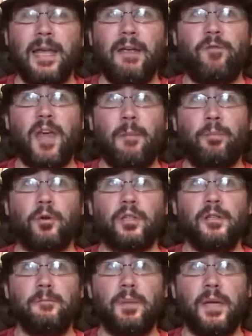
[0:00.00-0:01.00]
If that
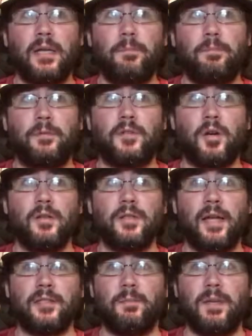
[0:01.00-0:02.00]
Brooklyn pick
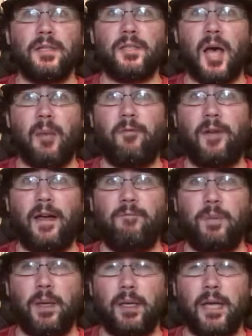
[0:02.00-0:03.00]
turns out to be a top
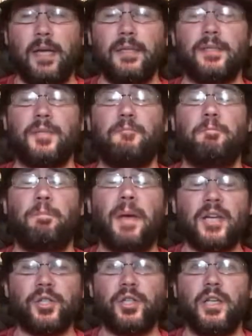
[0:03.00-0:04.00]
5 pick,
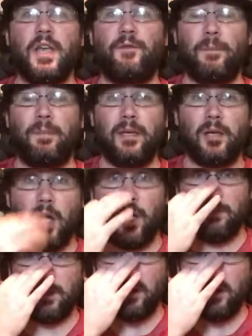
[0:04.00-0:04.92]
especially if it becomes